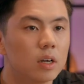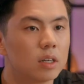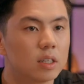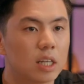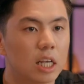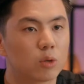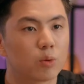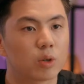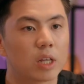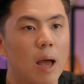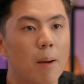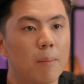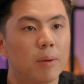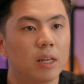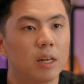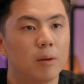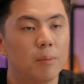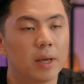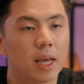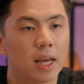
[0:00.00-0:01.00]
That's what happened
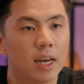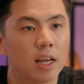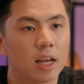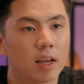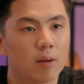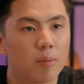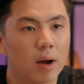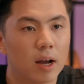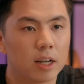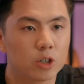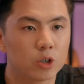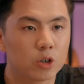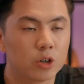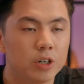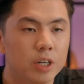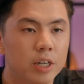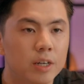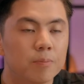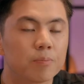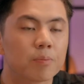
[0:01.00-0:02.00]
in the beginning in my
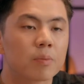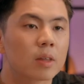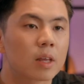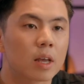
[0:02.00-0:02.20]
journey.